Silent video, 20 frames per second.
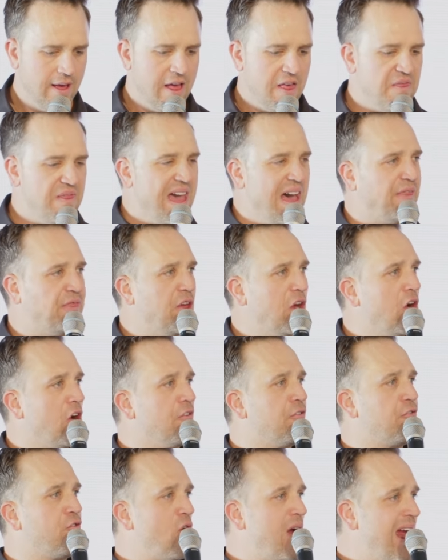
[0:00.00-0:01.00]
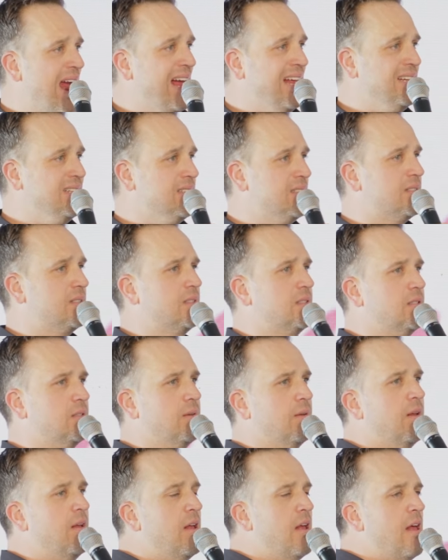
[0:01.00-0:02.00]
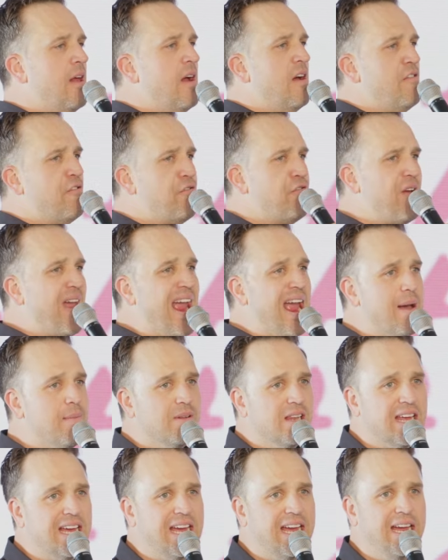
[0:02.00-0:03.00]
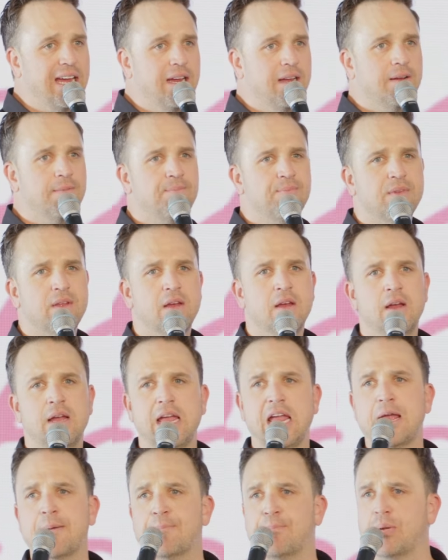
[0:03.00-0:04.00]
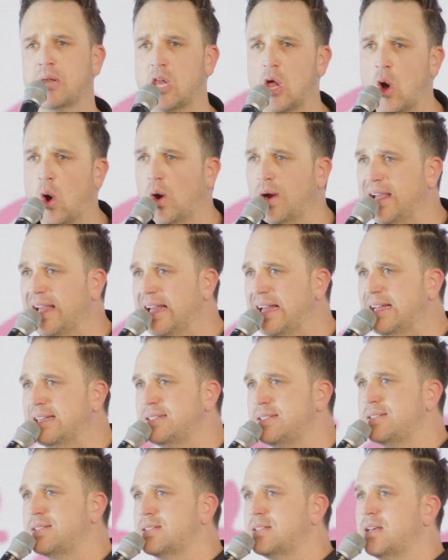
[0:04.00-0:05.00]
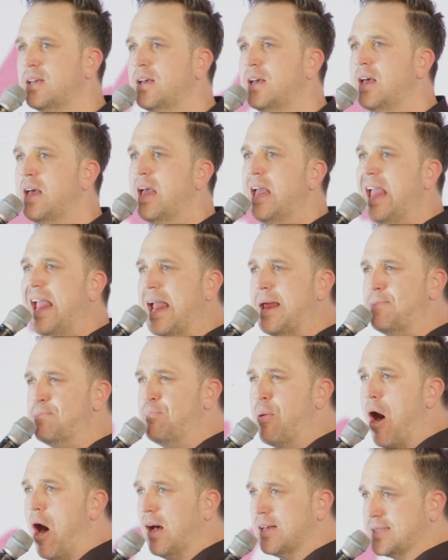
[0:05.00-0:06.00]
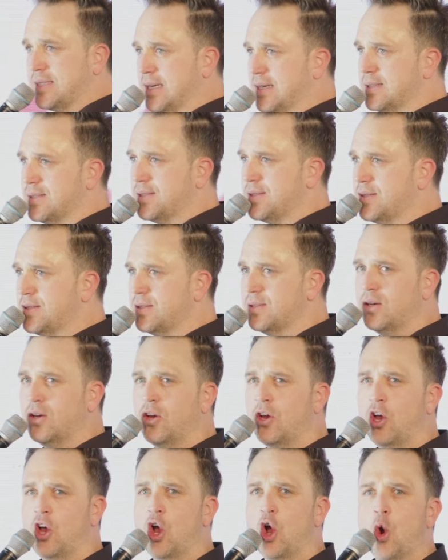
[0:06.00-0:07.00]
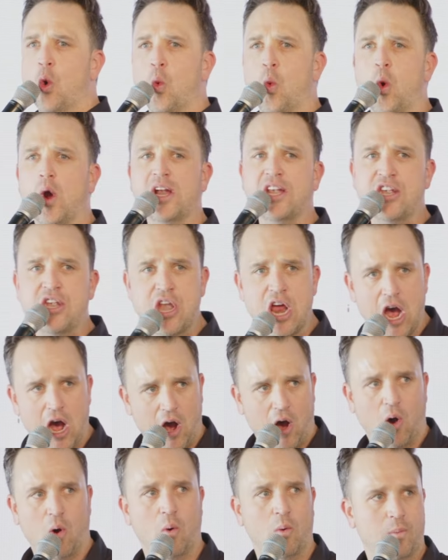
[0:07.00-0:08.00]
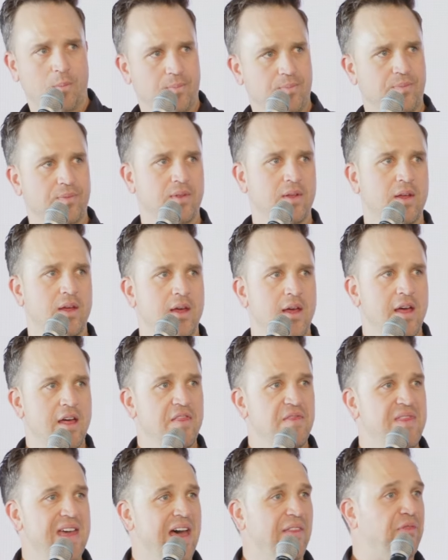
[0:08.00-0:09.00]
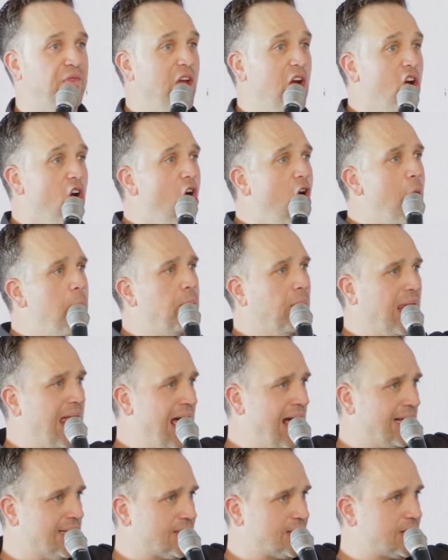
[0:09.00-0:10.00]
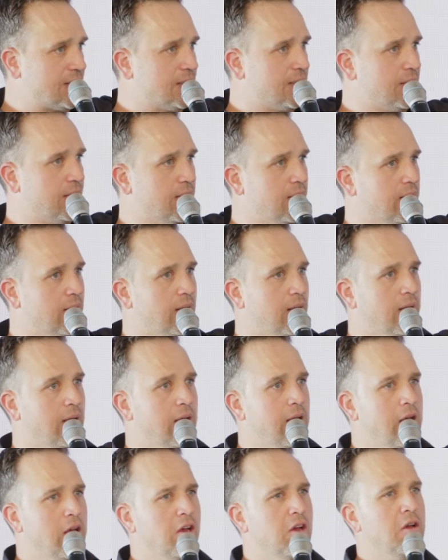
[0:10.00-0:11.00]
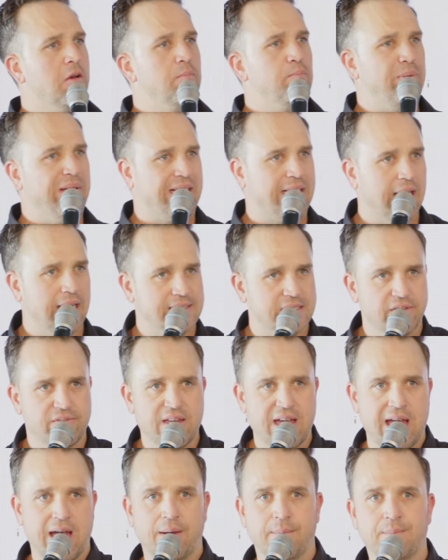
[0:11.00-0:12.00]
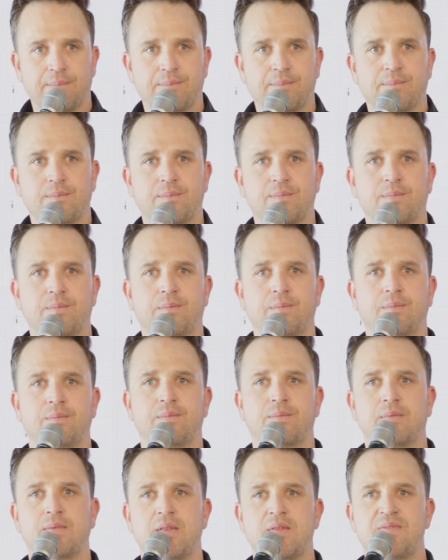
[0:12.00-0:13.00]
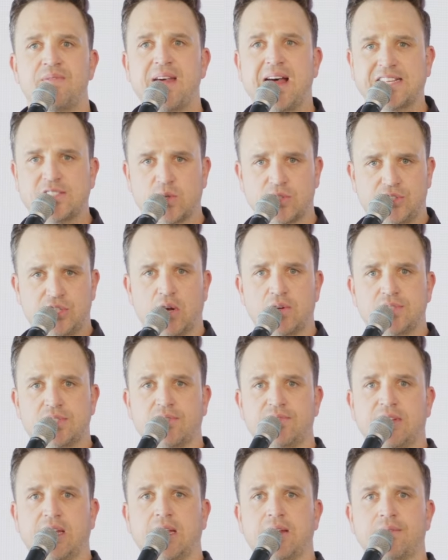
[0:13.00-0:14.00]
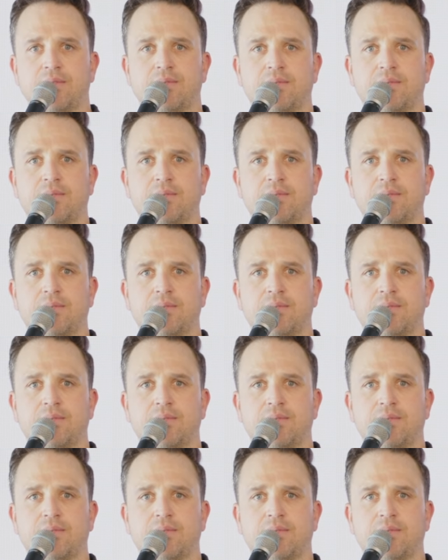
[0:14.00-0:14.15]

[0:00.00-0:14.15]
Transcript: that their friends, family, employees, and bosses would know that they're all blessed because of them. That's what Joseph did.